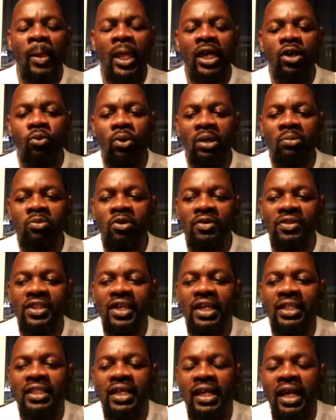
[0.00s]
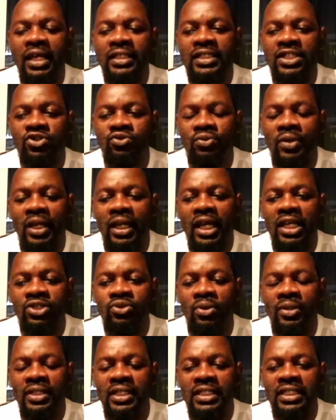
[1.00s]
And one more thing that I just realized
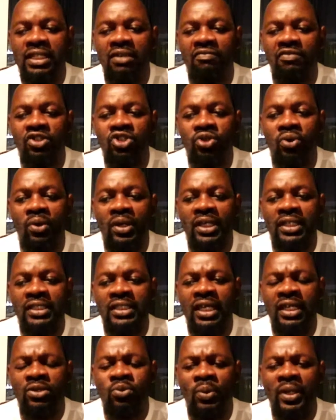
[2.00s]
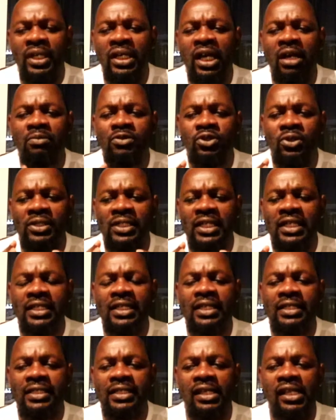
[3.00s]
on this TV show is that when it comes to
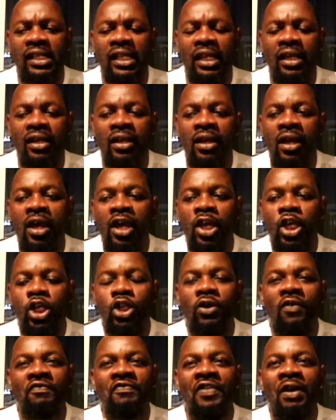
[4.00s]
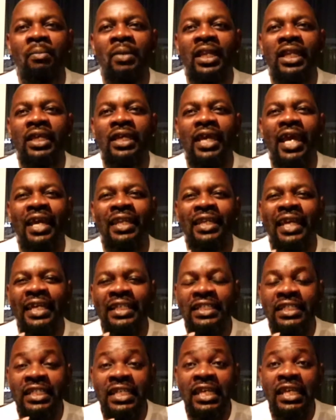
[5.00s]
djzinhle, you know, family and
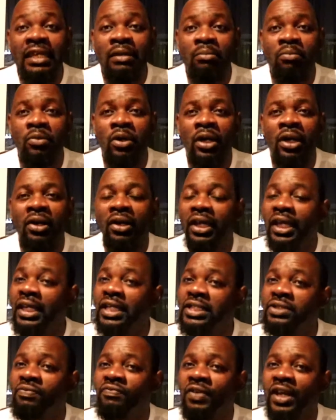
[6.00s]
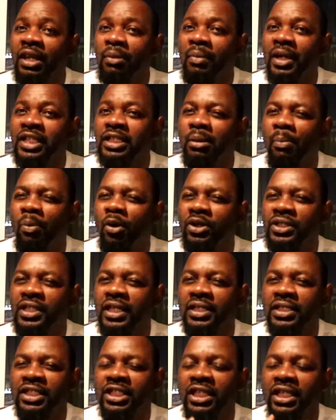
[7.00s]
a team, it is very much
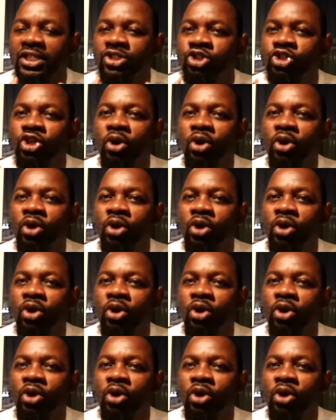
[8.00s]
important. She is